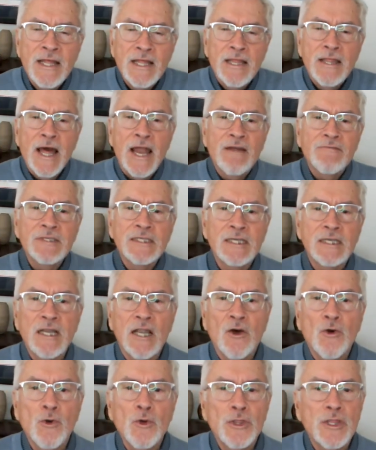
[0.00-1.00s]
that have
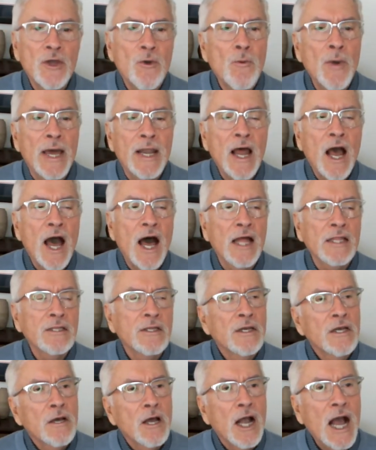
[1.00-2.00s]
slowed the red
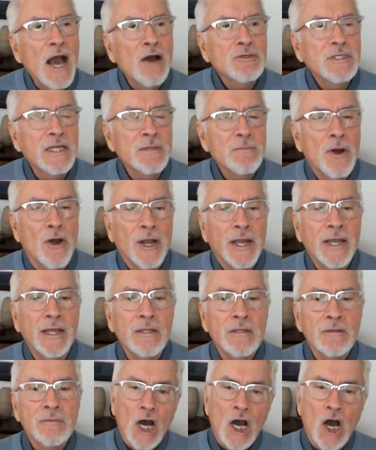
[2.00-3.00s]
hot housing
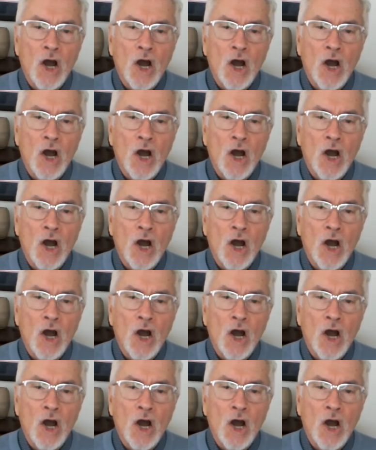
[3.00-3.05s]
market.